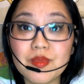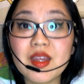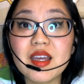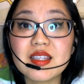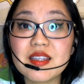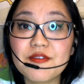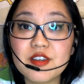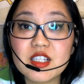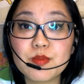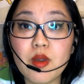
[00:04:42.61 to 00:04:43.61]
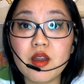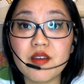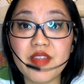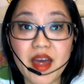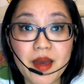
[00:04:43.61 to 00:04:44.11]
It's the first part of
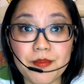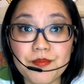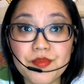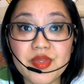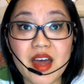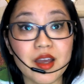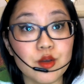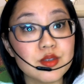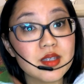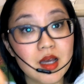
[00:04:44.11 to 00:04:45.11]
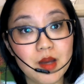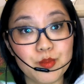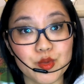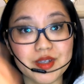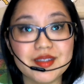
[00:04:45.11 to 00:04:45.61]
the M that goes
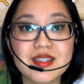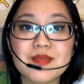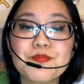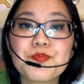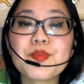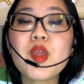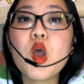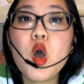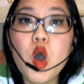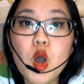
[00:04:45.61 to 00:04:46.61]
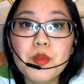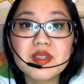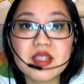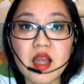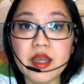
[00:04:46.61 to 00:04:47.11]
upwards,
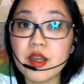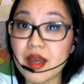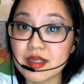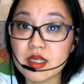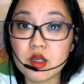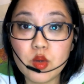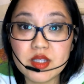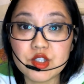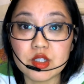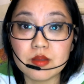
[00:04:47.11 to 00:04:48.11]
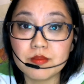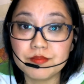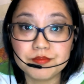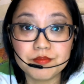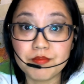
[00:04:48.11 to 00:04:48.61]
almost like you're asking a question.
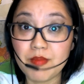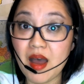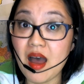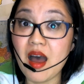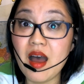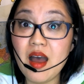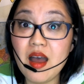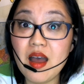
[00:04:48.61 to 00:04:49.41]
Ma.